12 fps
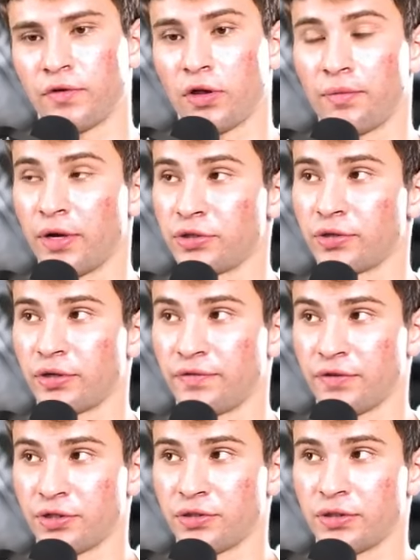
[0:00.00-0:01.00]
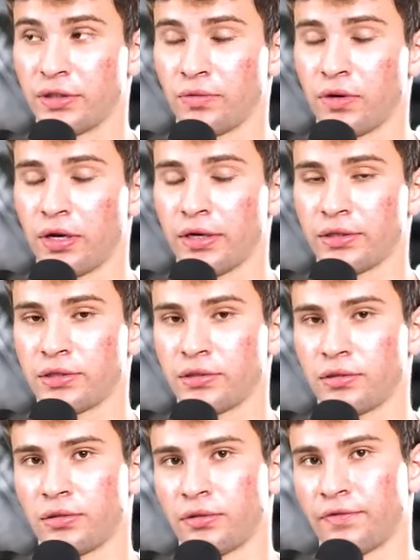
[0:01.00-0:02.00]
volumetric efficiency
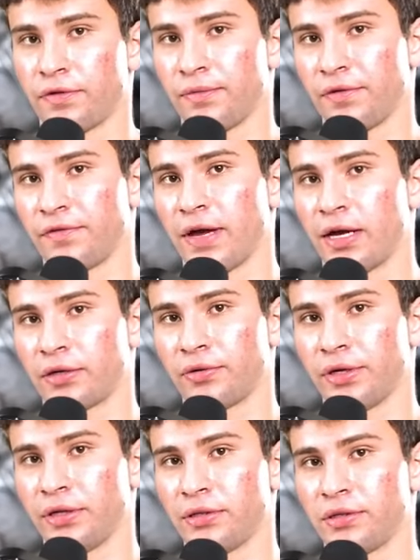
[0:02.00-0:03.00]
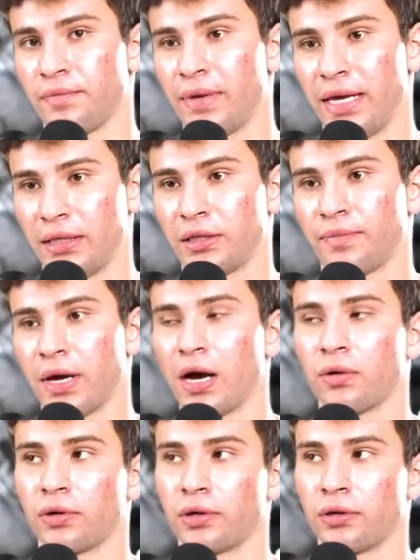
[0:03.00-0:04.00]
wise from the factory to make the
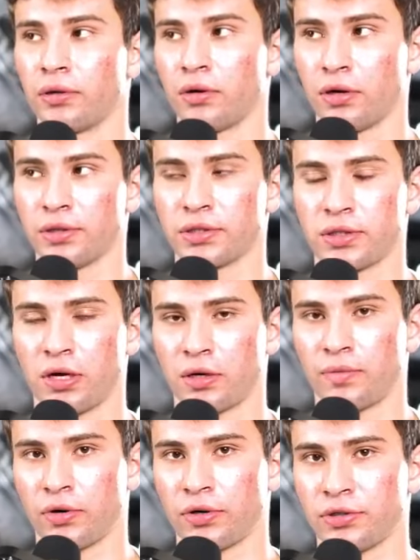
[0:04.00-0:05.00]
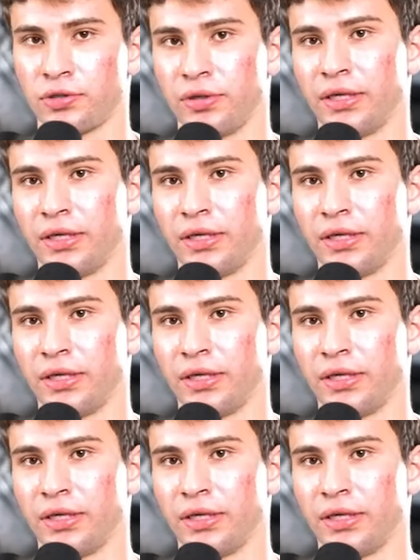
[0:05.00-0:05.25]
power on the stock parts.